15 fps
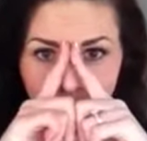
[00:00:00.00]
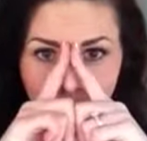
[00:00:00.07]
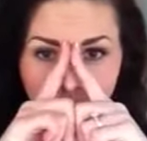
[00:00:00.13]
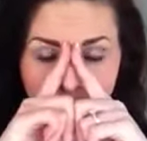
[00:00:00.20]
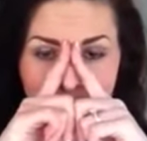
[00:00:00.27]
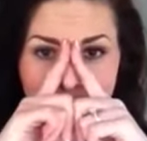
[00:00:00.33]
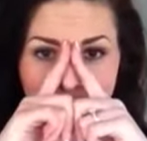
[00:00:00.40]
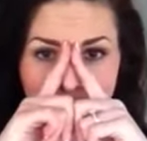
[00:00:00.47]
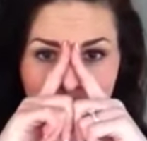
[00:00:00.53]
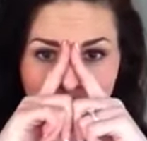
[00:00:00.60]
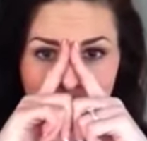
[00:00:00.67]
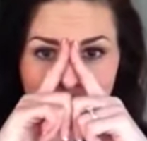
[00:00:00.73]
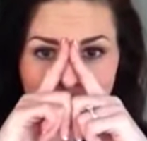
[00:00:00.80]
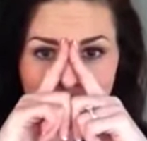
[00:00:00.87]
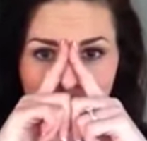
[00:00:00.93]
where you're going to
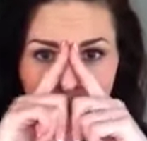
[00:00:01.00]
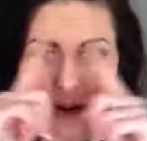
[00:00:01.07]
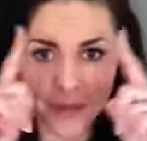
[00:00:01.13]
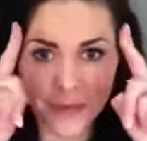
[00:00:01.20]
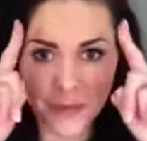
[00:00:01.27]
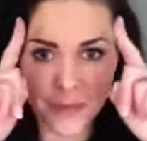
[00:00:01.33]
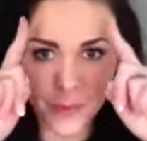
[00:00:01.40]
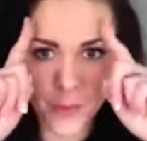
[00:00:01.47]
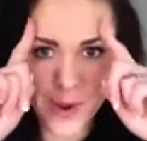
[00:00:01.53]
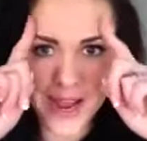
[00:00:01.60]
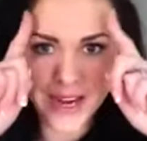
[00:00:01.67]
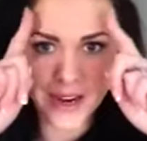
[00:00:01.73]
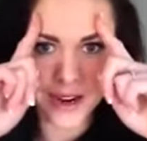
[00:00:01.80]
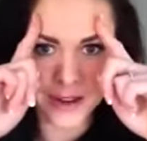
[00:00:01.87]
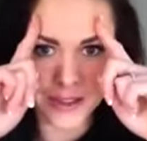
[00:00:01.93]
start, where
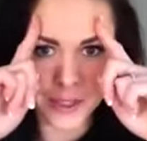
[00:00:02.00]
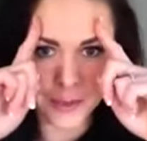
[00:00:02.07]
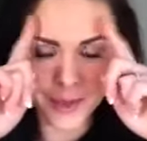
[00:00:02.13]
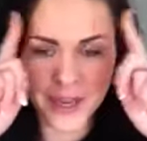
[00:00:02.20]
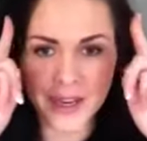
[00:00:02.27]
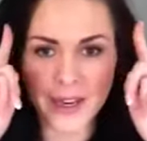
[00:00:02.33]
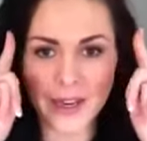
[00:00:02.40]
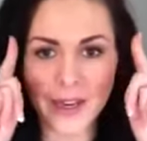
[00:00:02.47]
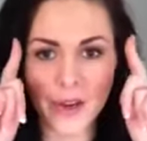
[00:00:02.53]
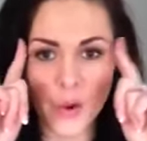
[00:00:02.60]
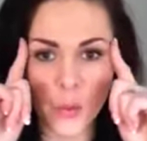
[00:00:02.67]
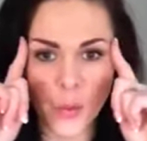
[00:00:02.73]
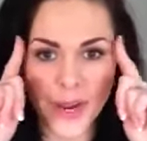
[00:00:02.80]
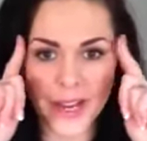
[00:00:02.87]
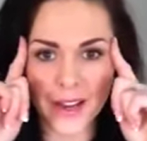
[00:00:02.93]
you're going to peak
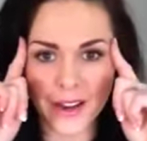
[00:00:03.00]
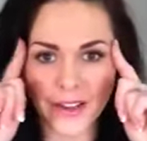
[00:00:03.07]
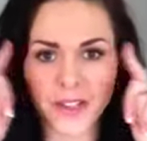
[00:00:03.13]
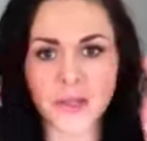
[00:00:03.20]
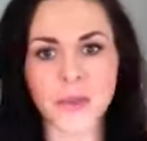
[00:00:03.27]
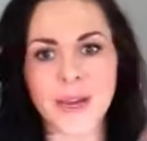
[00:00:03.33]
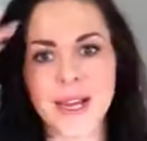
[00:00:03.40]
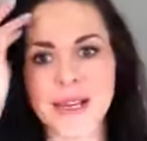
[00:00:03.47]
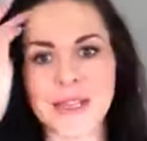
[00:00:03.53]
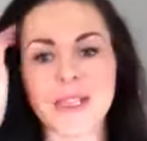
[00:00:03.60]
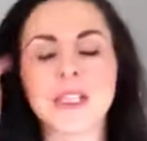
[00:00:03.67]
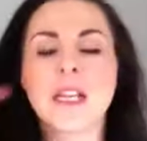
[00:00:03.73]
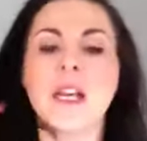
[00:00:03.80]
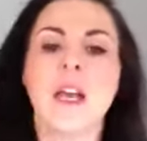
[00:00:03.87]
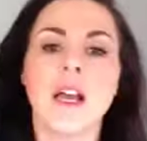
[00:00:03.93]
and where you're going to end.